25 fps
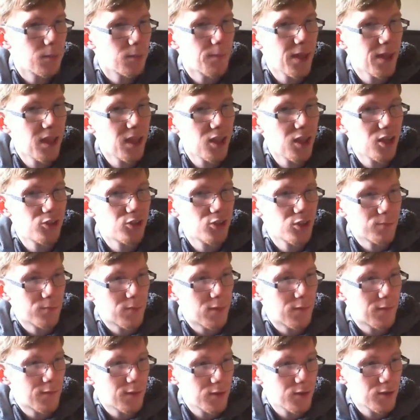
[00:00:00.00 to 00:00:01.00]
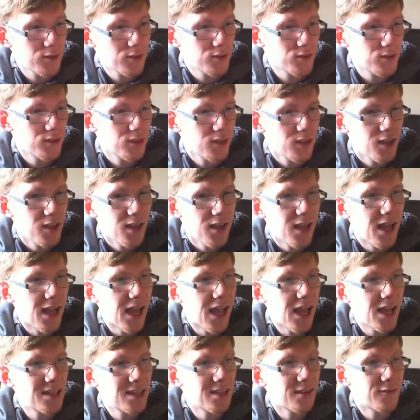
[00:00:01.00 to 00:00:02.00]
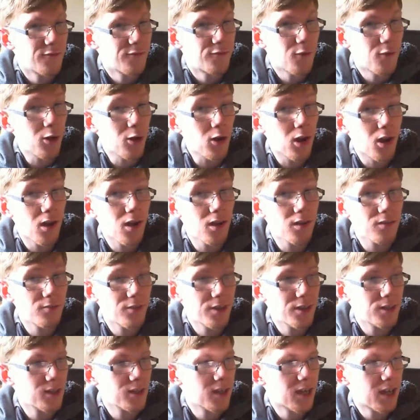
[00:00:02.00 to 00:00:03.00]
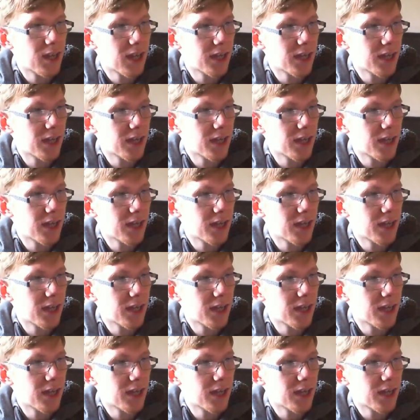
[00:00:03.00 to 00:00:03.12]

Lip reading: Persian Reverse, and Full Art Radiant